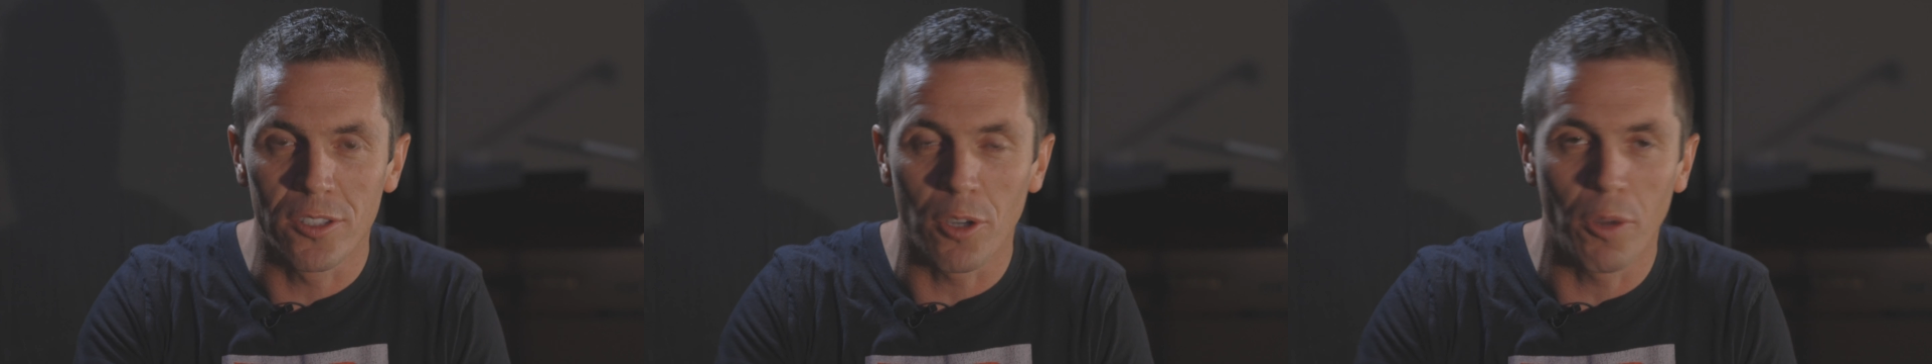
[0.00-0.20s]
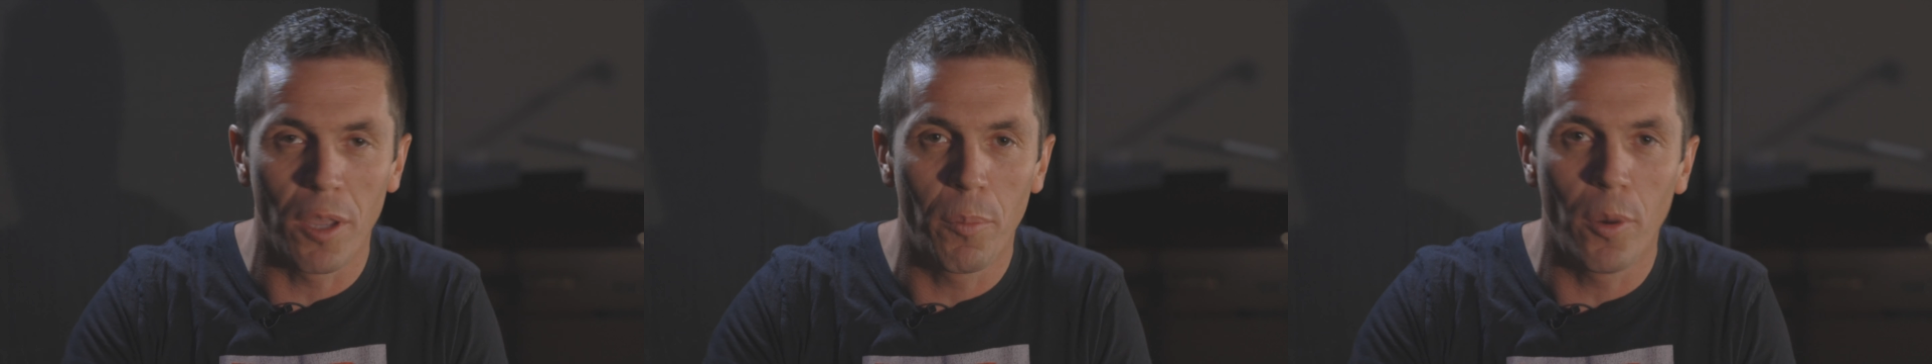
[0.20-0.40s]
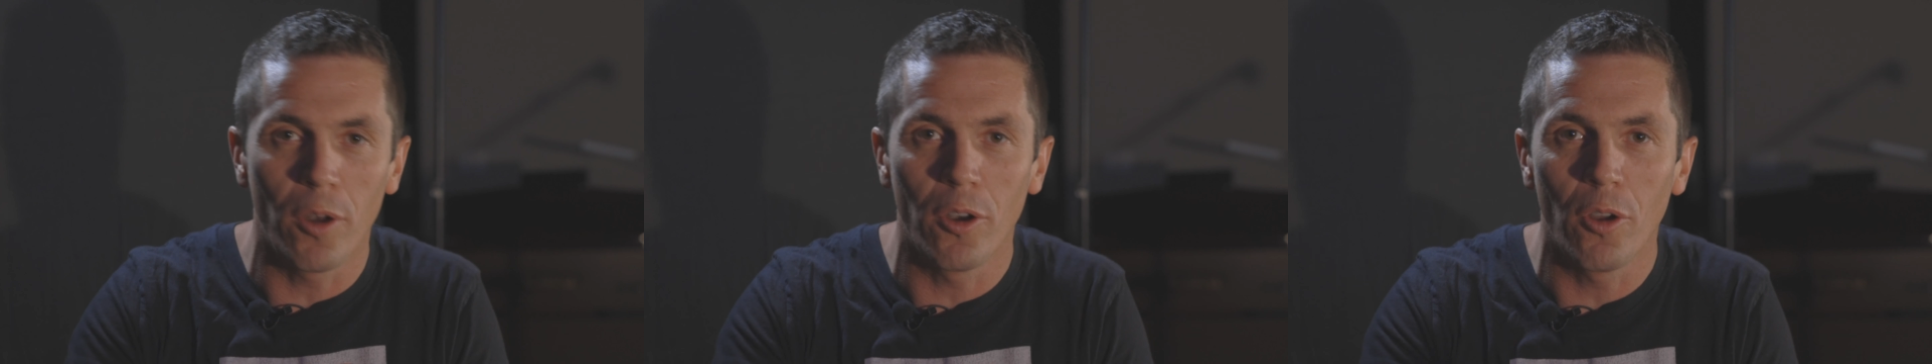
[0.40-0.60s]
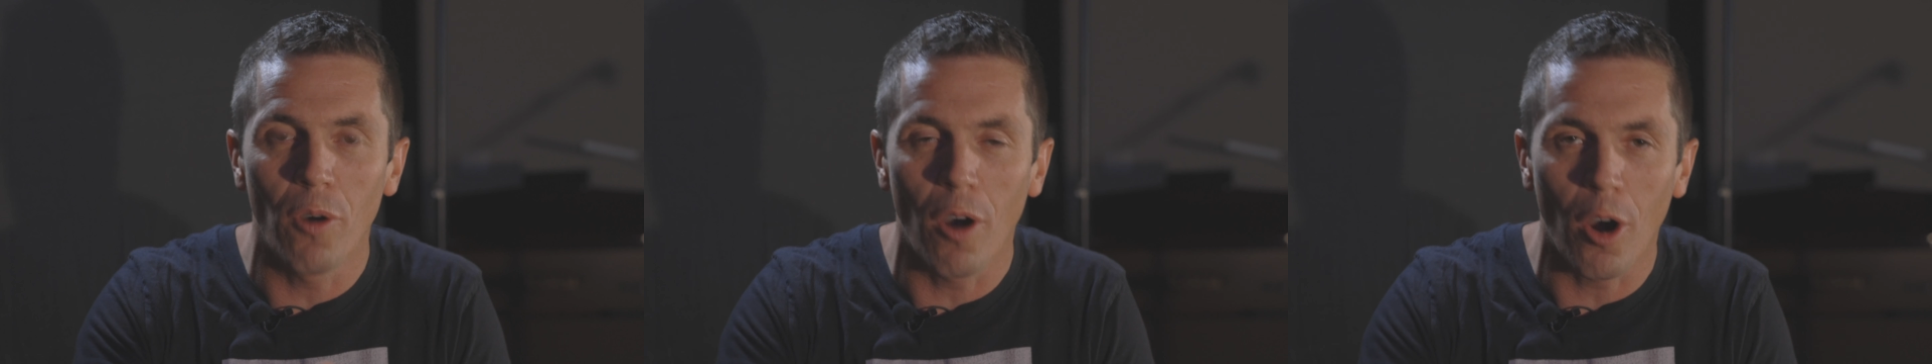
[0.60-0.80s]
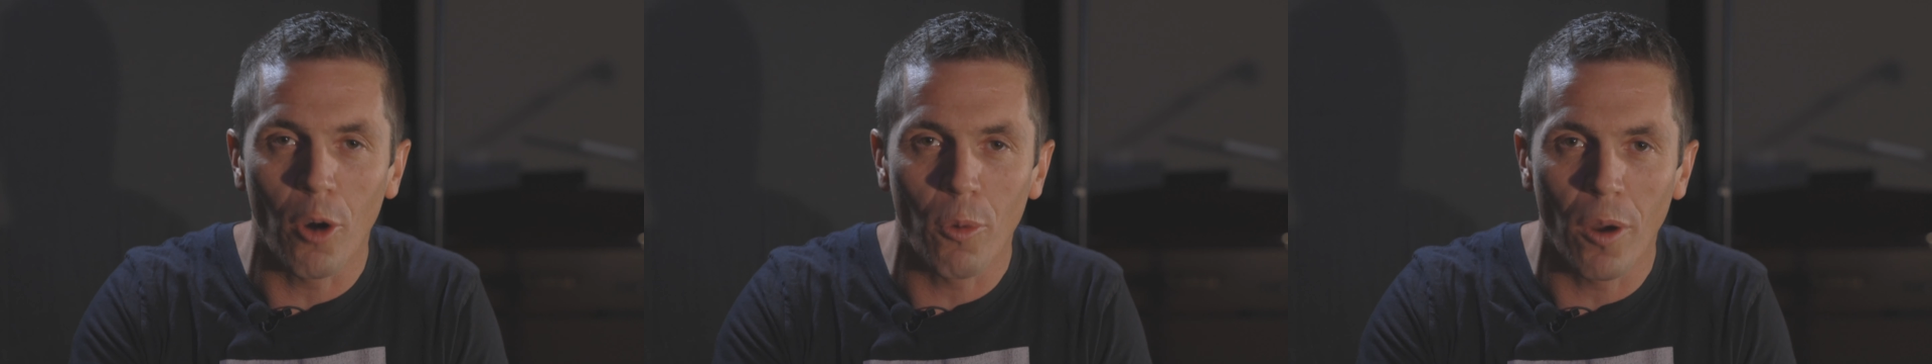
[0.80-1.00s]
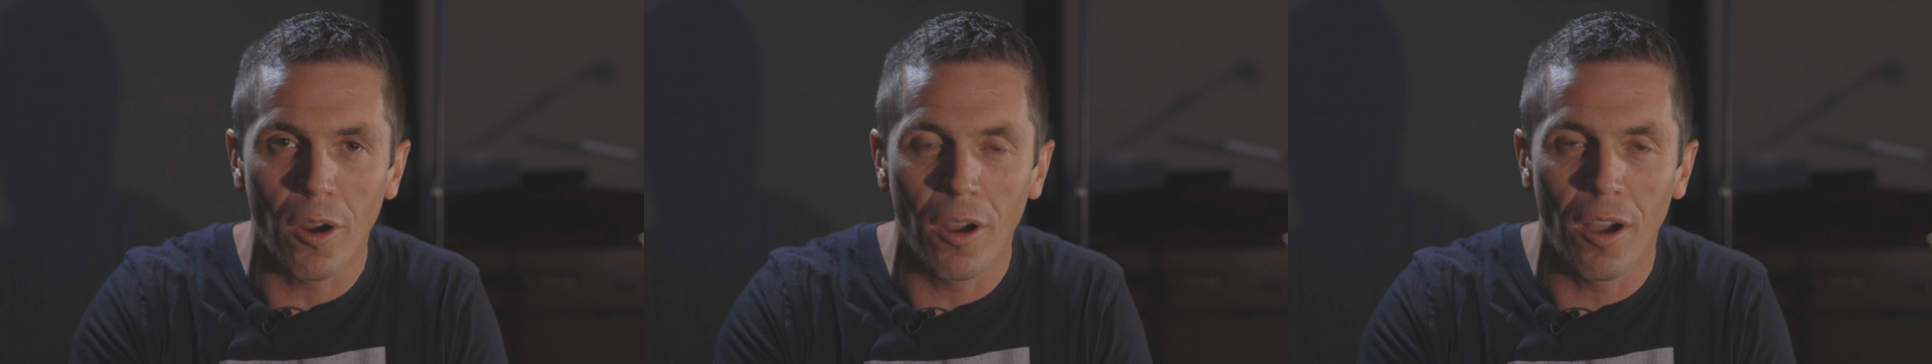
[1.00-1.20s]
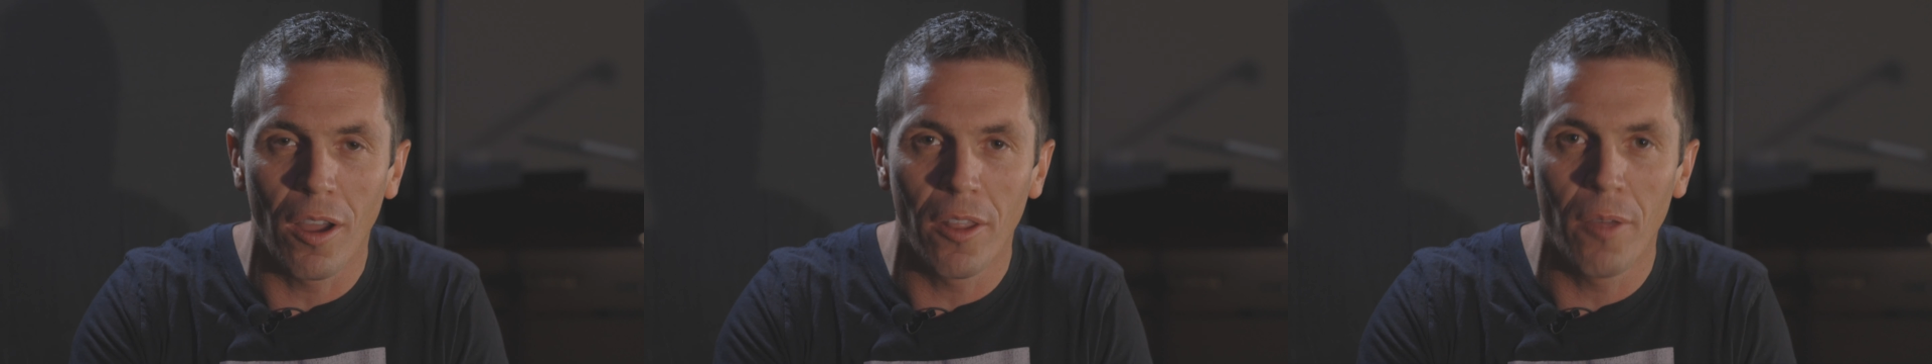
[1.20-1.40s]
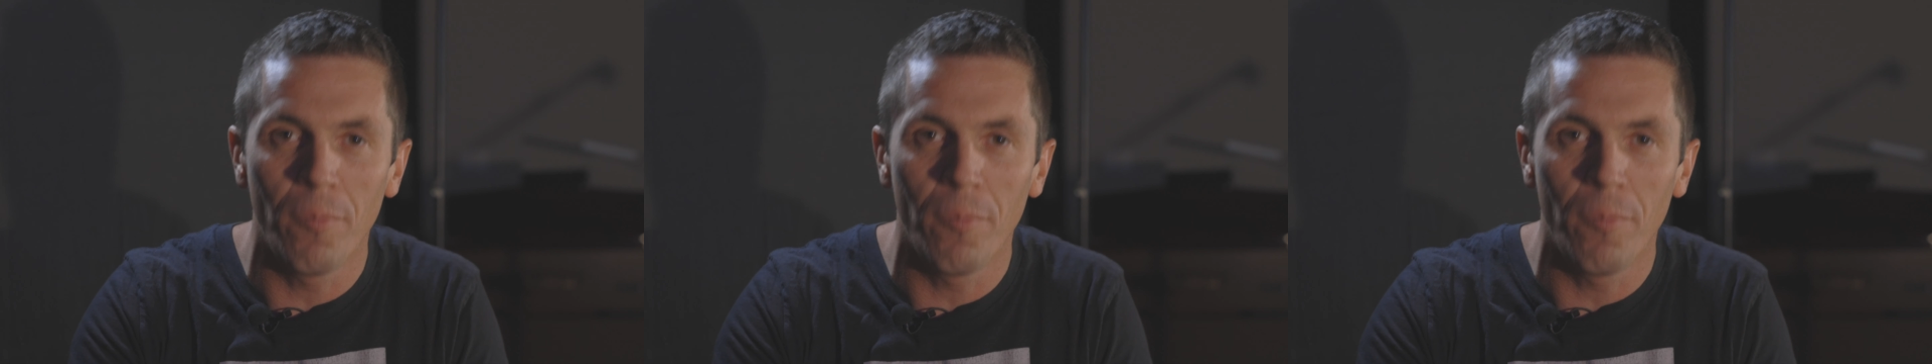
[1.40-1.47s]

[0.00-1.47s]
So he put new hardware on